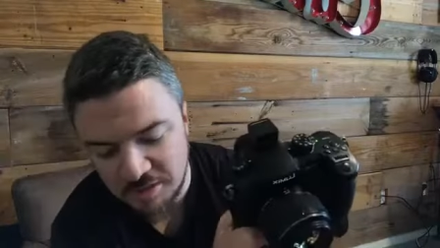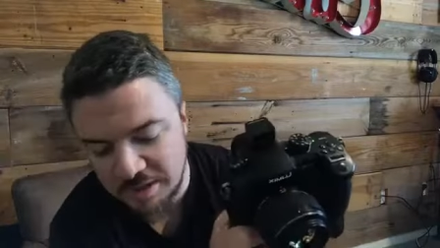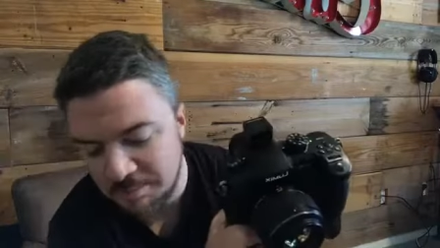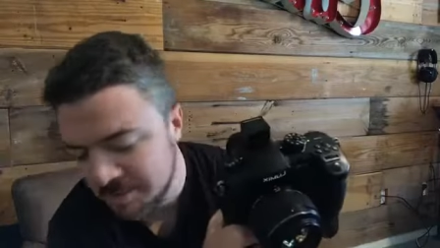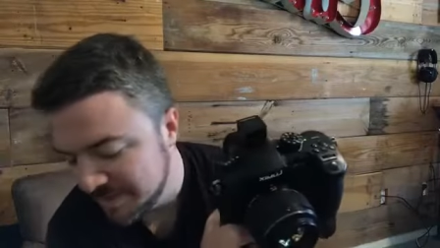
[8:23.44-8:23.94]

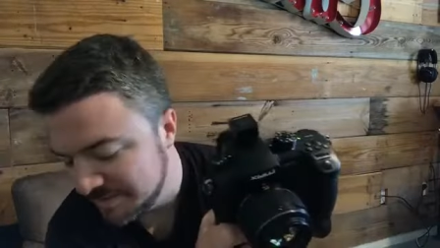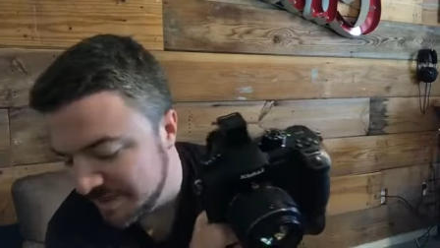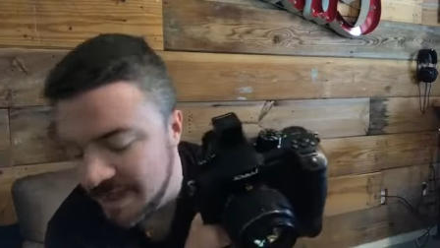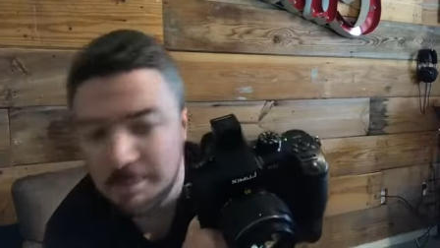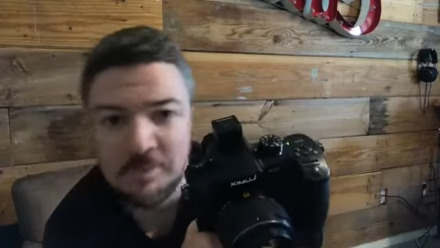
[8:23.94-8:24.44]
Lightpix
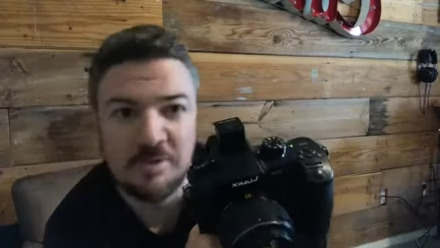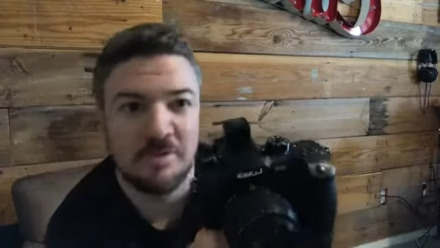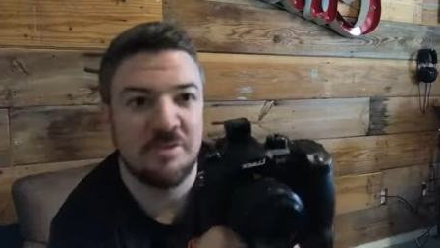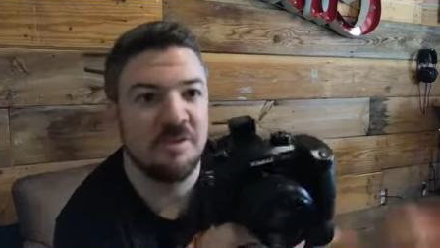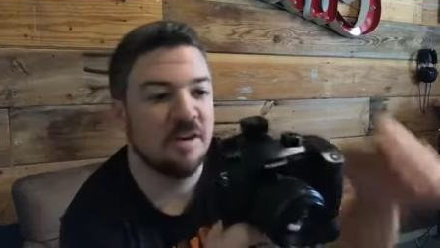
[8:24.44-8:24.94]
Labs, for
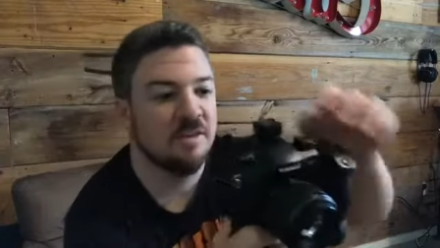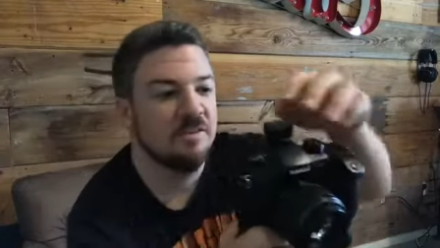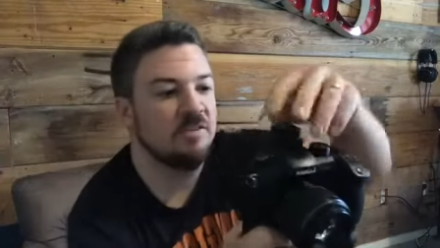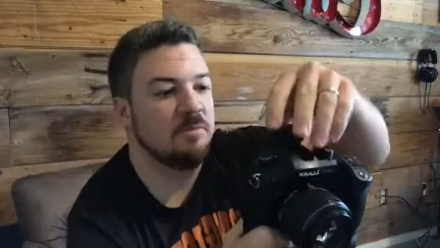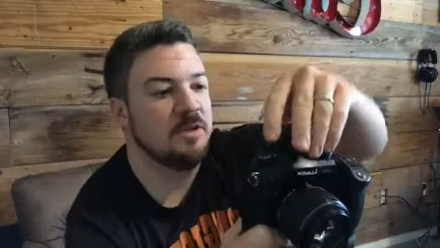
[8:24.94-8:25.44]
sending this
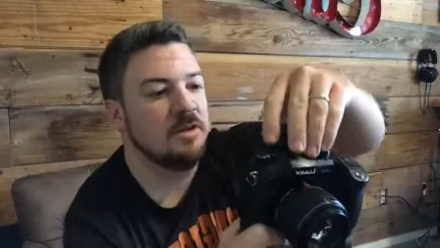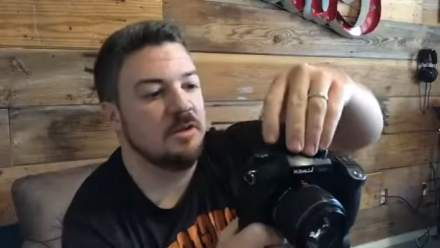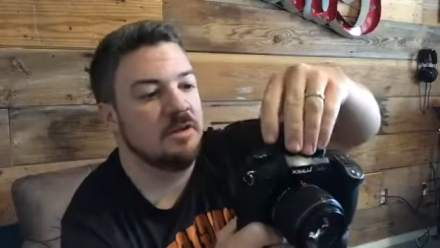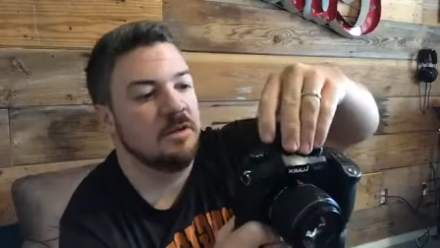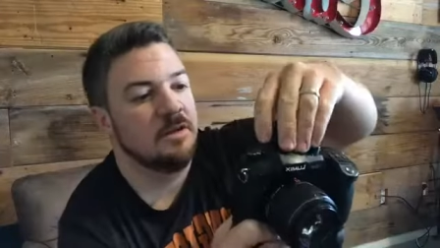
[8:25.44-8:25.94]
to me.
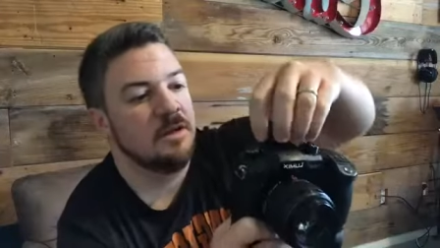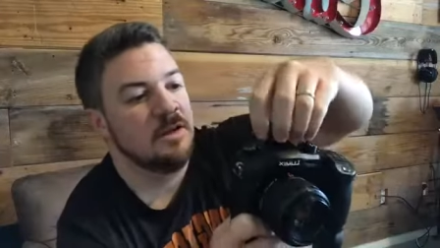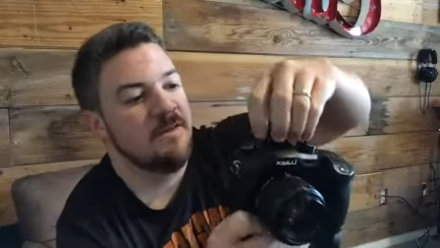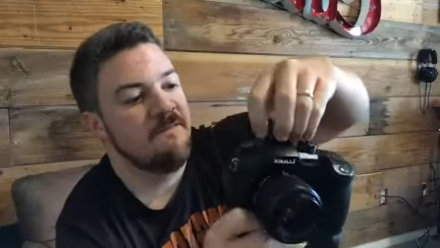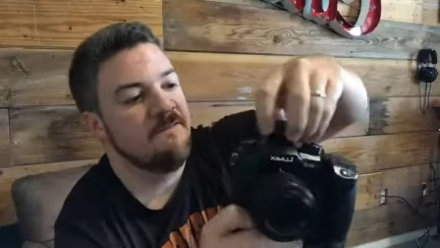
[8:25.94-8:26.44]

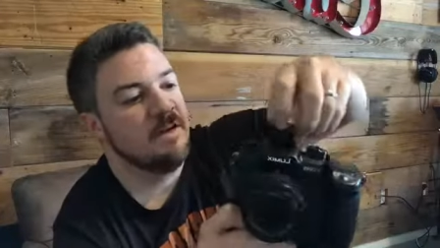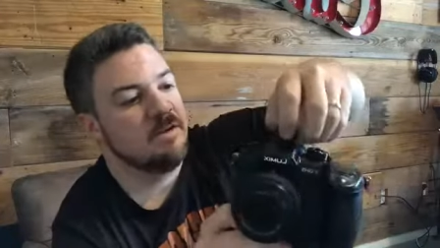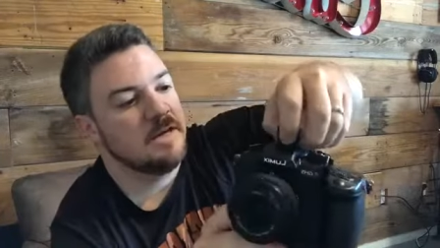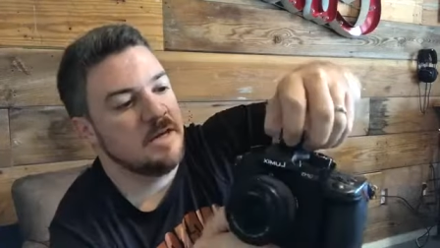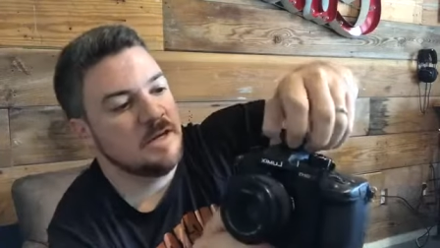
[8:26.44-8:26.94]
Very
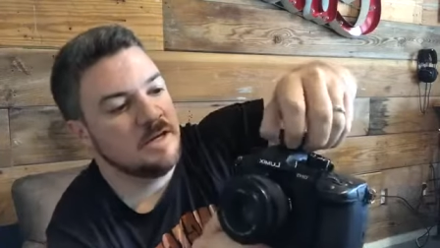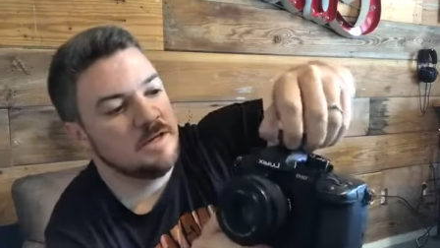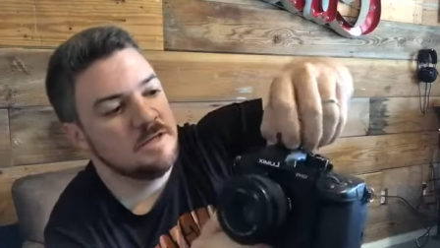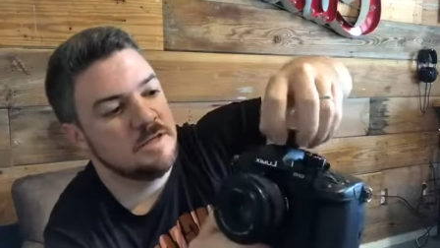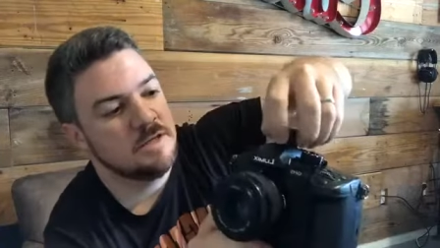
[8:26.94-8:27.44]
kind.